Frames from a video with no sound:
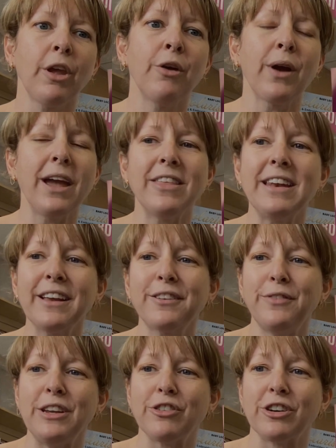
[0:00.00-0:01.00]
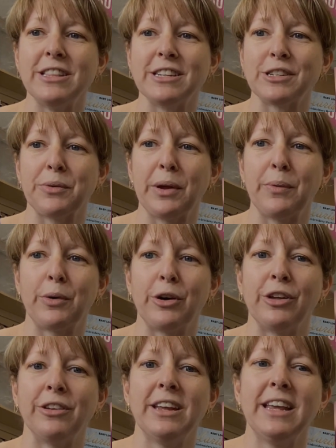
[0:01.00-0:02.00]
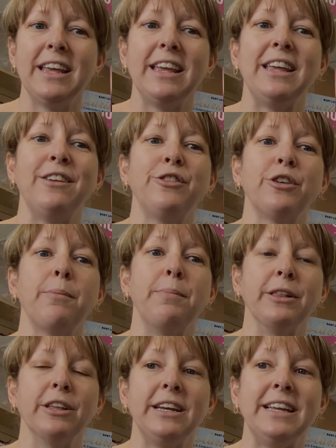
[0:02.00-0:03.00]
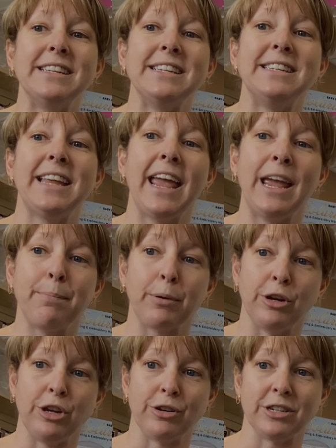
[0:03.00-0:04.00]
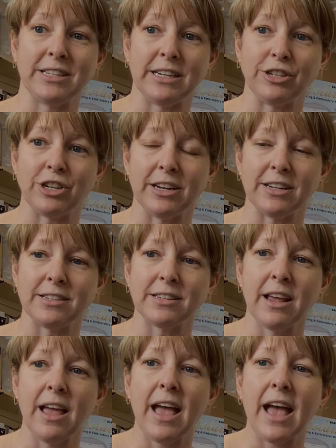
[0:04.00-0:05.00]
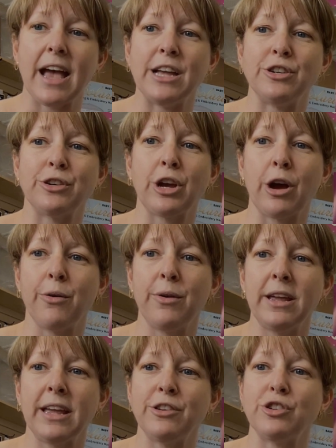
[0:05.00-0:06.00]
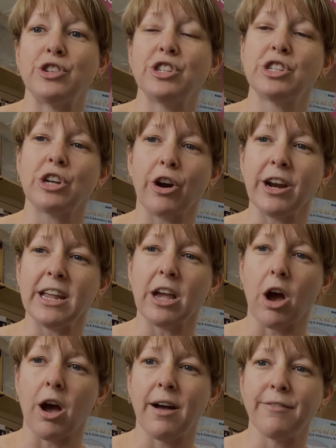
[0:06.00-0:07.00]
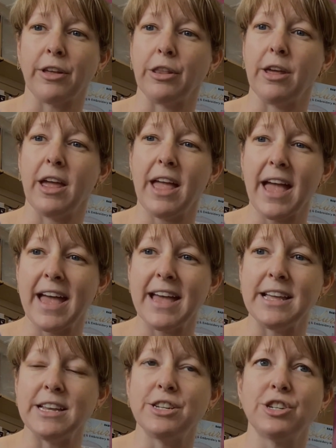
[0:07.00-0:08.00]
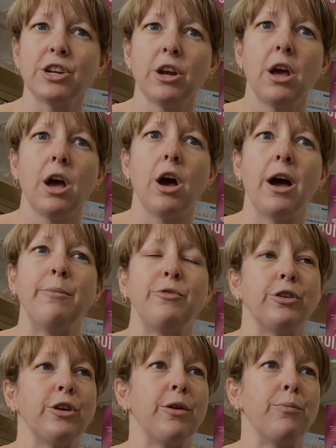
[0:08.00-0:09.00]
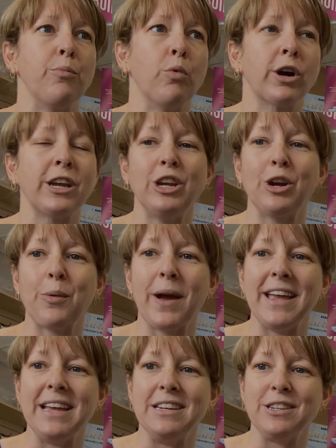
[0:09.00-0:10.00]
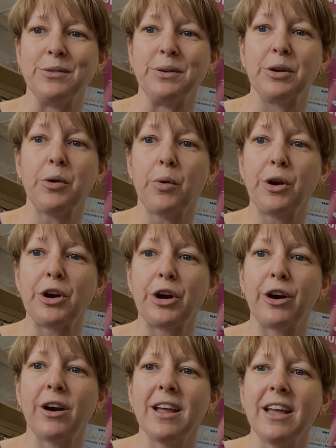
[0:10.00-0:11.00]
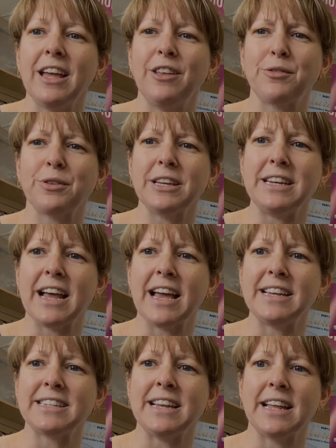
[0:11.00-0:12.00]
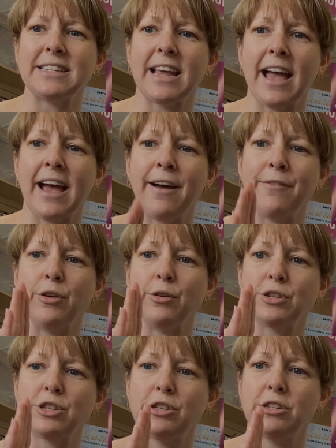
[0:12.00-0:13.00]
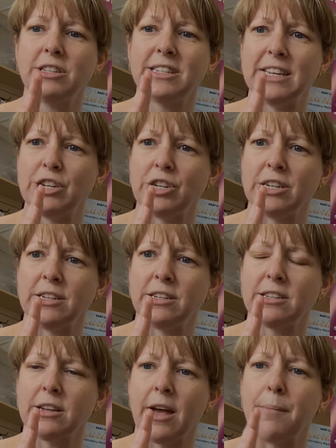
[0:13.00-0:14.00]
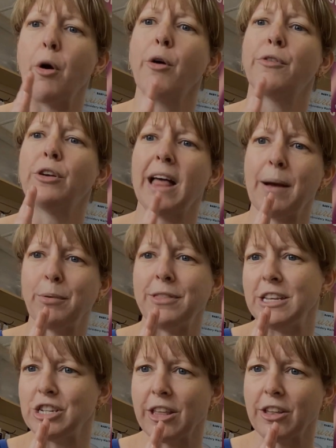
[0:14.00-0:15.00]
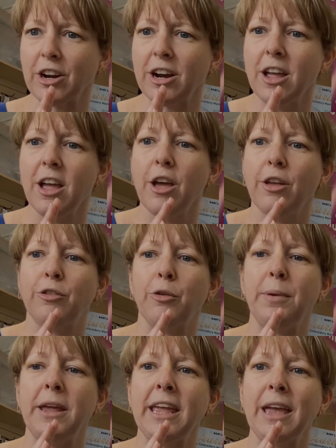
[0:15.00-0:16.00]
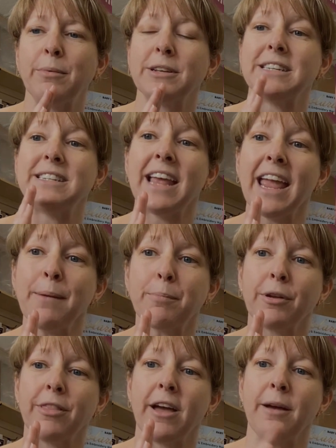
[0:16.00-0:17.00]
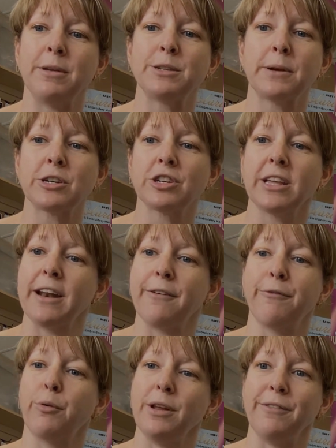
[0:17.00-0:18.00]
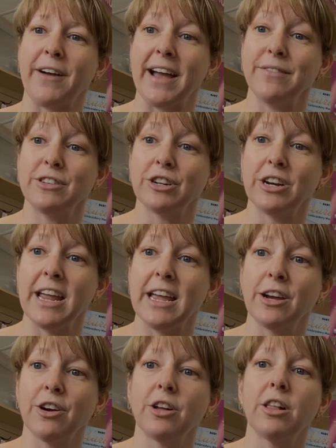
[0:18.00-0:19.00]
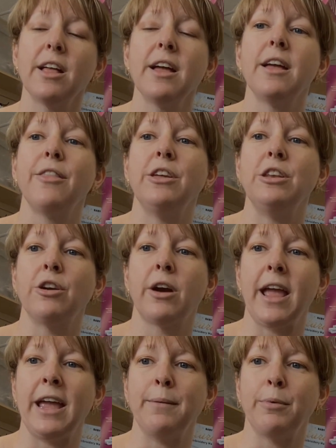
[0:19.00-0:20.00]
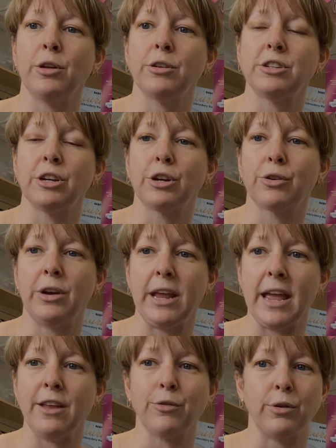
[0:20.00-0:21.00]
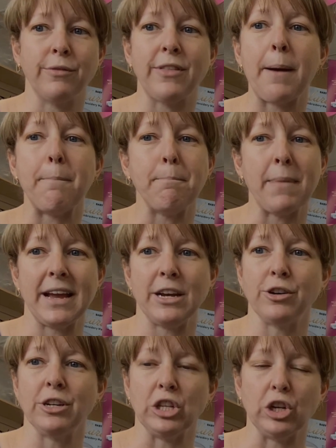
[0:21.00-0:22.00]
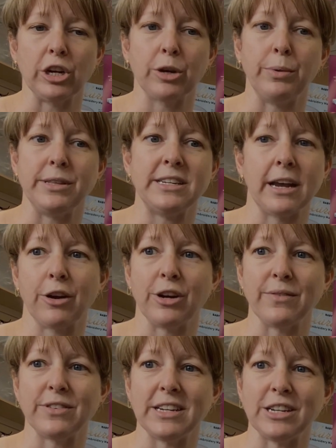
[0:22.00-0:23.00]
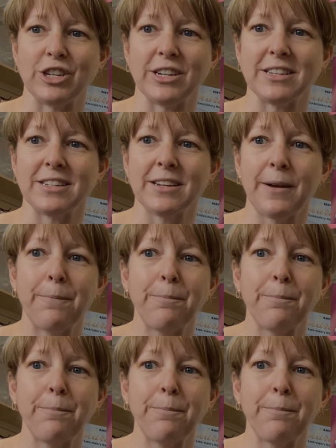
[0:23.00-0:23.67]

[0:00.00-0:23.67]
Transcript: Okay, the next feature in the sewing world is your ability to taper your stitches. As you're going, as you're starting off on the edge, as you're working your way into a corner, it's really nice not to have those stitches um, overlap with each other. So being able to taper them, especially at a 45 degree angle, then you're able to create sort of that mitered look with decorative stitches.